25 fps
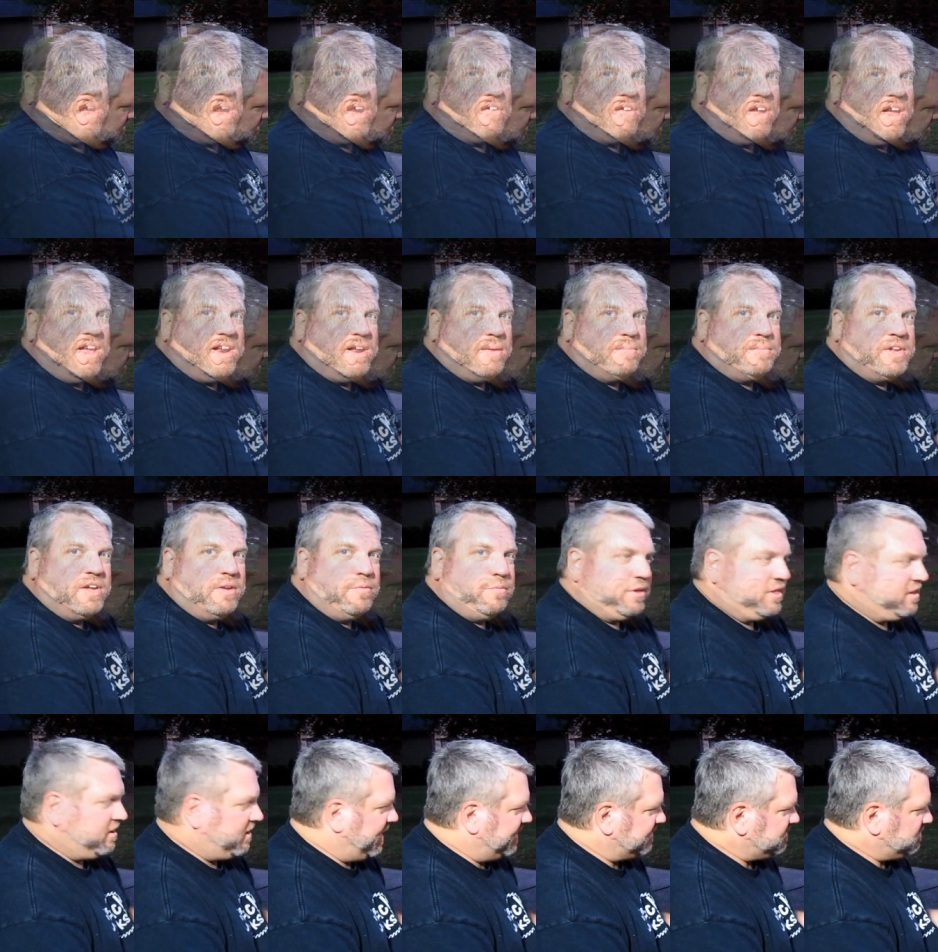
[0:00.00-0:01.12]
Alright, I'm done with
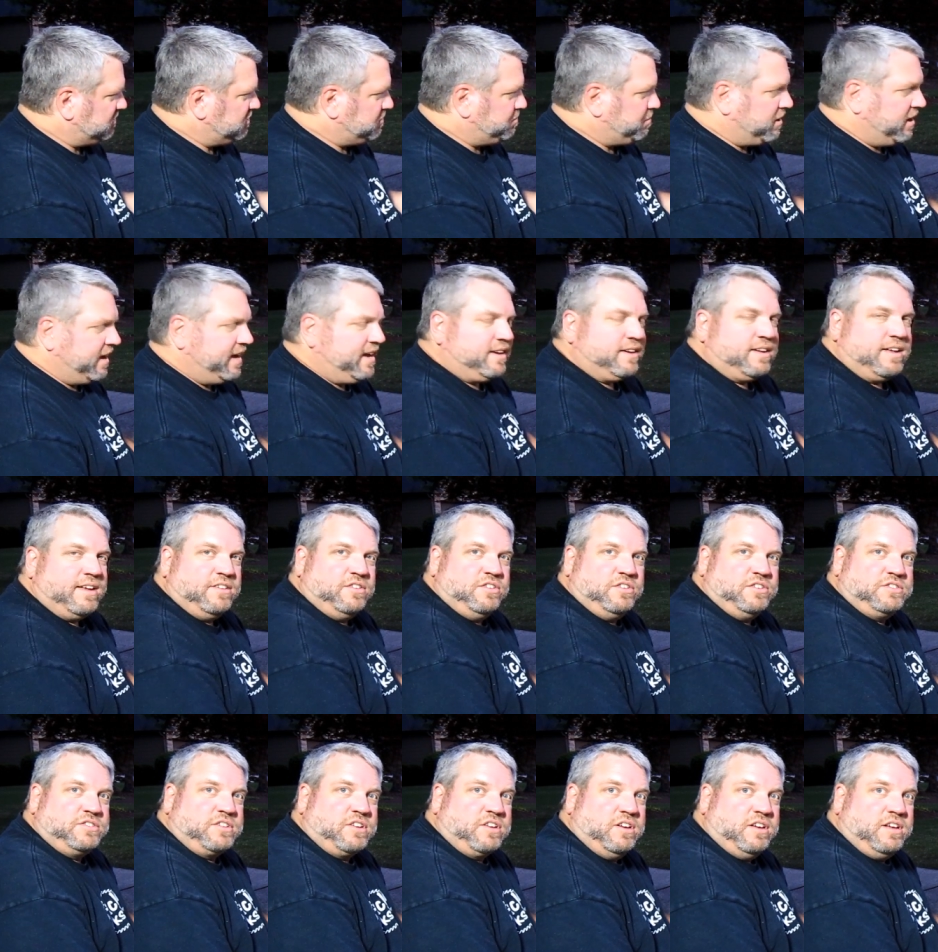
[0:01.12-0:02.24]
the license plate. It
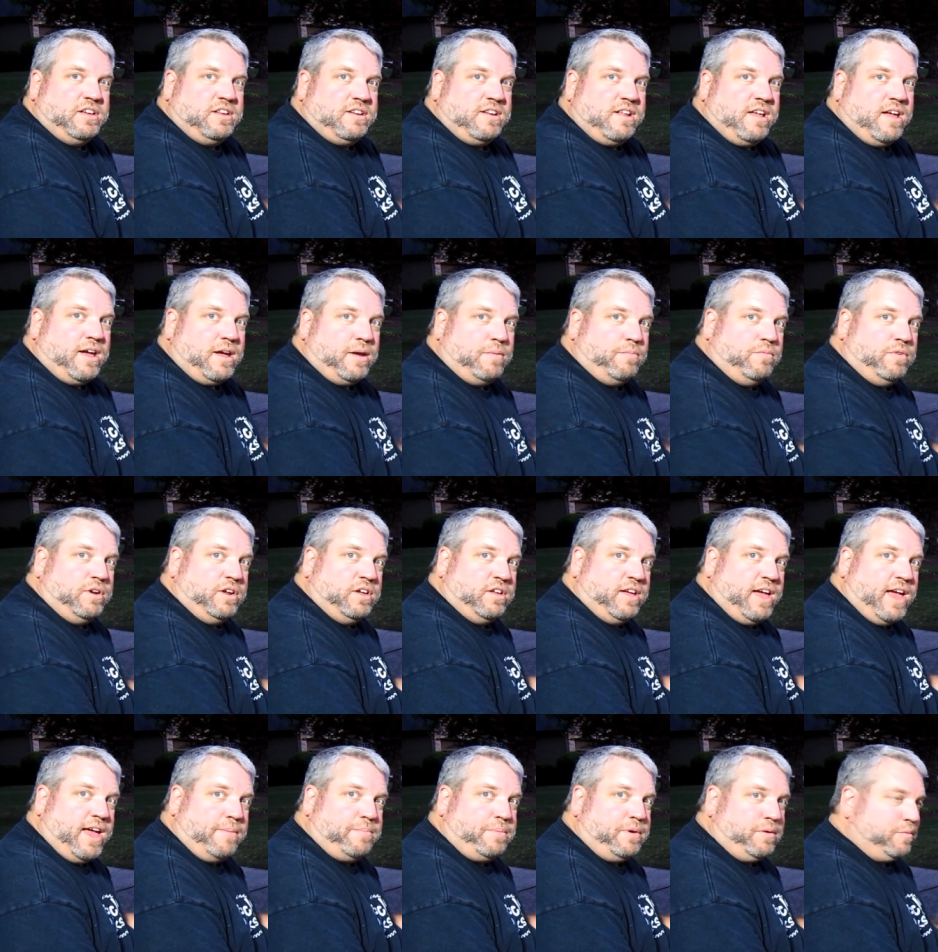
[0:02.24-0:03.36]
looks good. I'm real
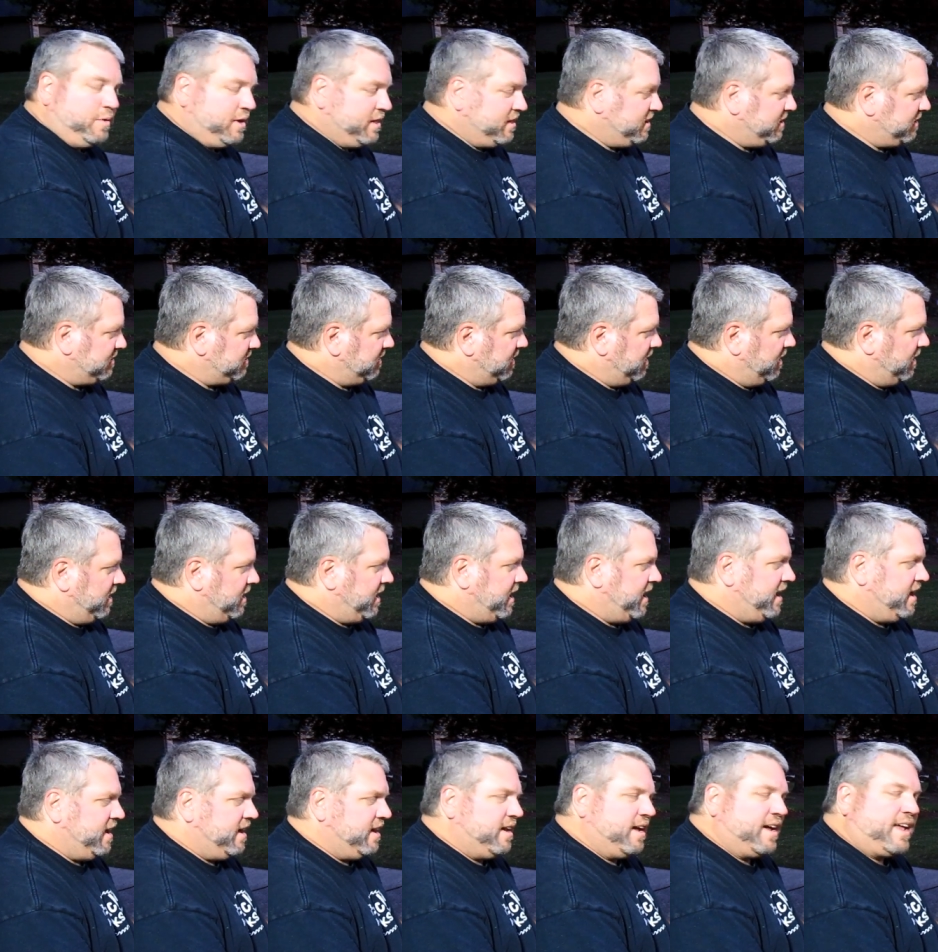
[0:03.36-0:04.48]
happy with it.
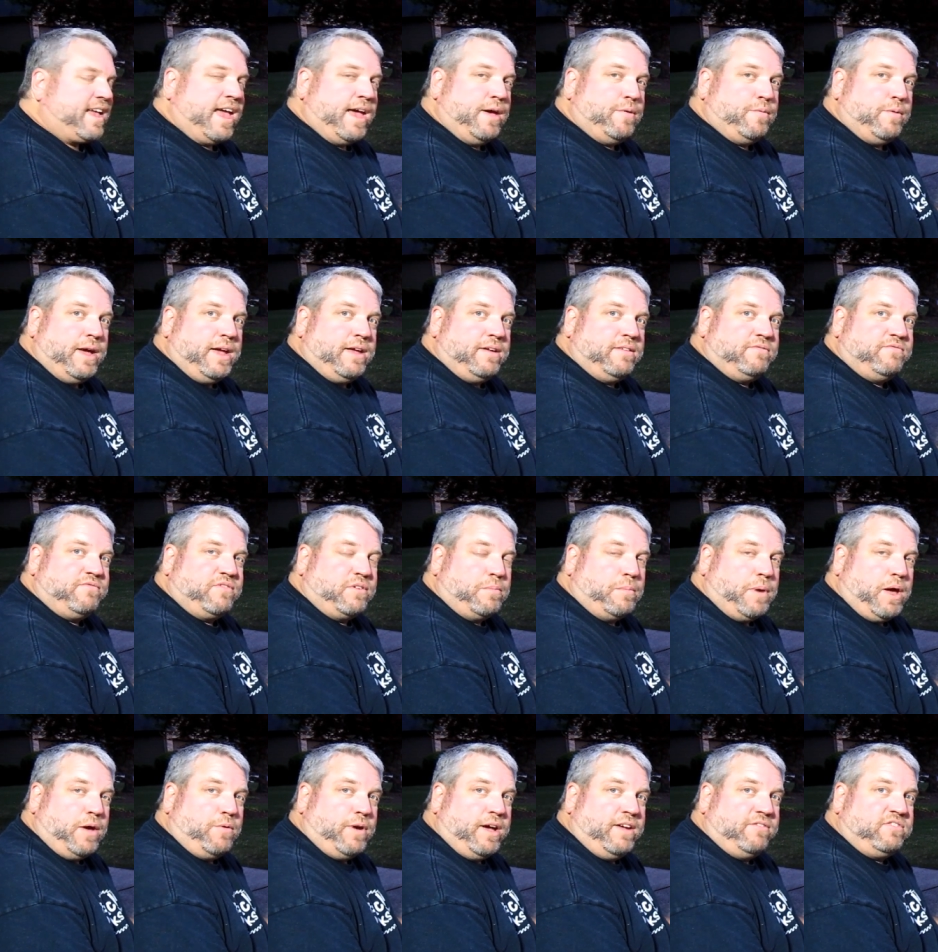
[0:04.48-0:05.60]
And I can't wait for
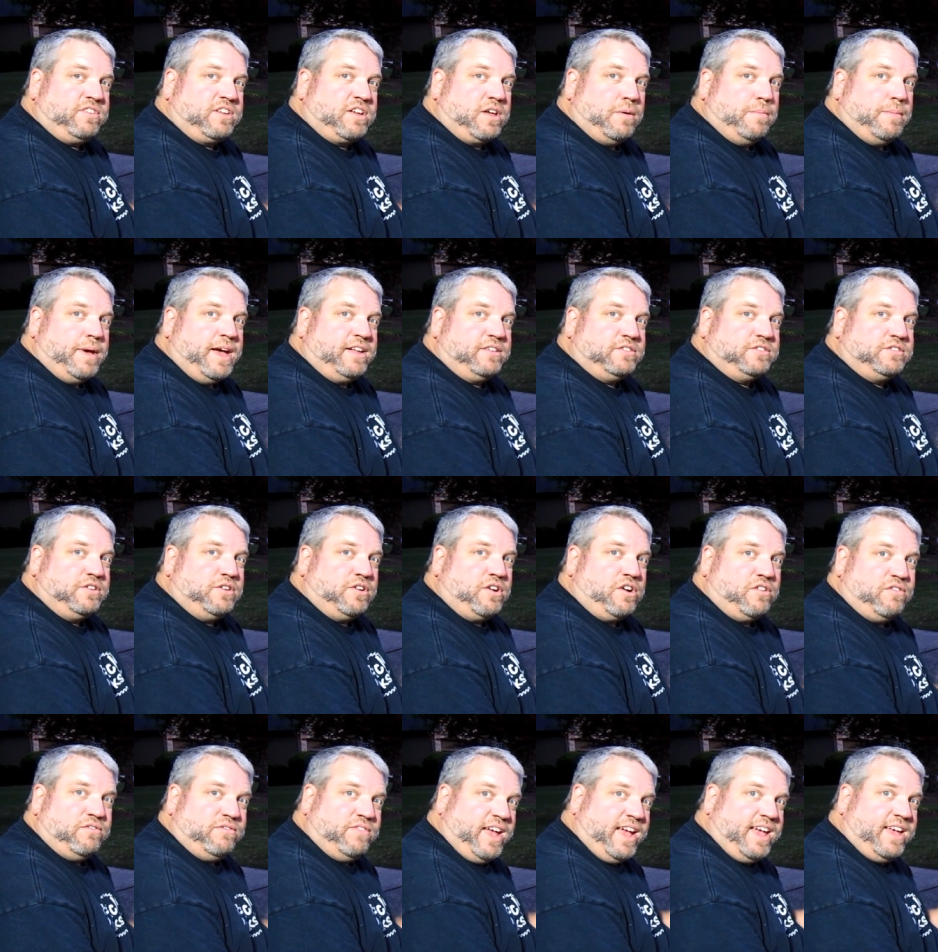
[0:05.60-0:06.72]
my wife to come out to
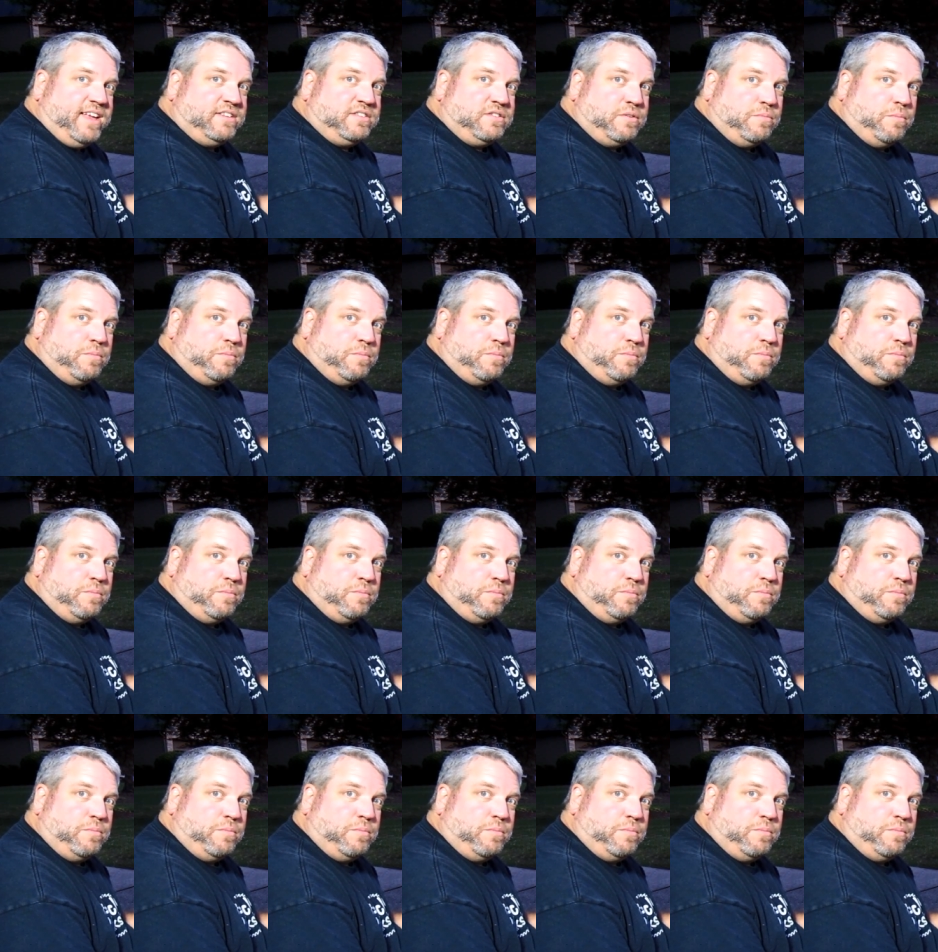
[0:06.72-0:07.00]
her van